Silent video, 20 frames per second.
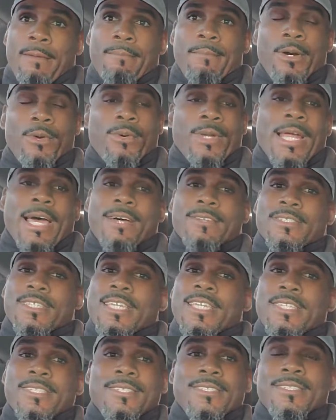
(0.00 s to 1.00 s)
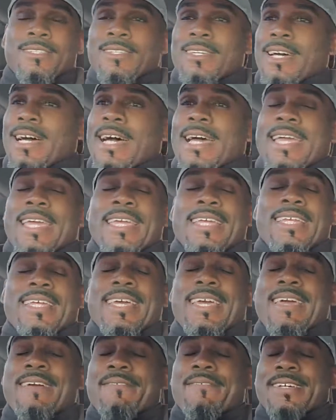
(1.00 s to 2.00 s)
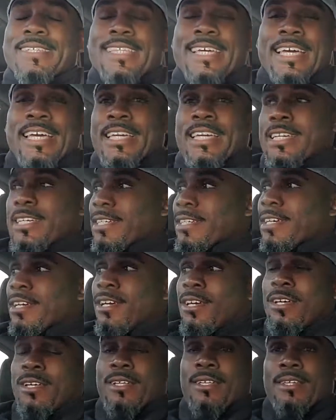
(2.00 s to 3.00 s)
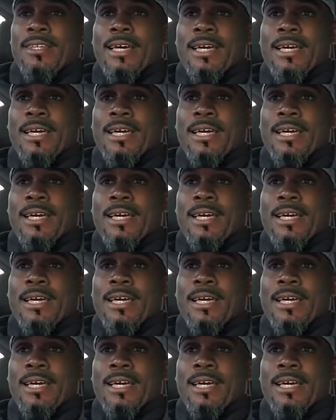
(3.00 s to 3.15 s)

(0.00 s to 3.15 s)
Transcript: but when I was eating, I ate everything.